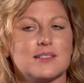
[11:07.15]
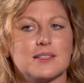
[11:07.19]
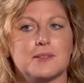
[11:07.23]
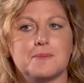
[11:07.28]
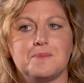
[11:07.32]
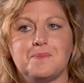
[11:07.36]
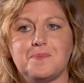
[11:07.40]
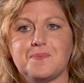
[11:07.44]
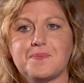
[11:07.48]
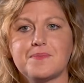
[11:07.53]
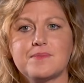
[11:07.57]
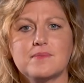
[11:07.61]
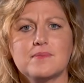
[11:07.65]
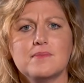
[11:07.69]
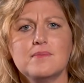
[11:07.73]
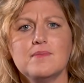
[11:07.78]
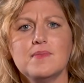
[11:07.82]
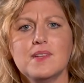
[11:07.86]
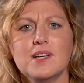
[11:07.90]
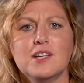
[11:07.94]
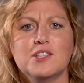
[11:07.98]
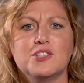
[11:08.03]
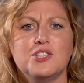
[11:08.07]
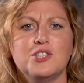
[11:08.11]
And
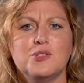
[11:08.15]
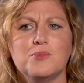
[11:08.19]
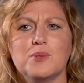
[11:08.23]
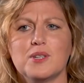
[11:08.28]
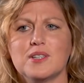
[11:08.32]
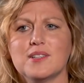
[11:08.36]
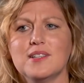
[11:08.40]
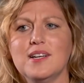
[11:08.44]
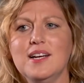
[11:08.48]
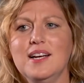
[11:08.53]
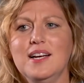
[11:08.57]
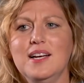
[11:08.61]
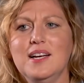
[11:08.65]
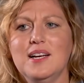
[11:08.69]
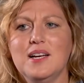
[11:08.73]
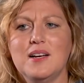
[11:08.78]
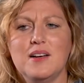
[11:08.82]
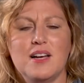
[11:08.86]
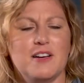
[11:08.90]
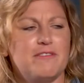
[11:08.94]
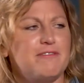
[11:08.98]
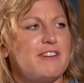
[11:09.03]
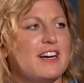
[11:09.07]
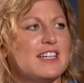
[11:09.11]
because you were
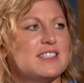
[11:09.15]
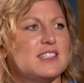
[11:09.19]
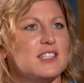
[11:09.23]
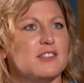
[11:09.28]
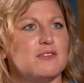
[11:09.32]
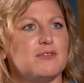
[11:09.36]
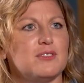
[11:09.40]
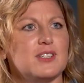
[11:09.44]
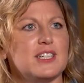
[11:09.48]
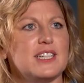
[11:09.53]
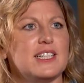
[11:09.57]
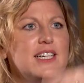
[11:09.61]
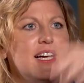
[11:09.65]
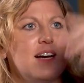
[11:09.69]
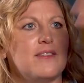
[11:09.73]
effectively,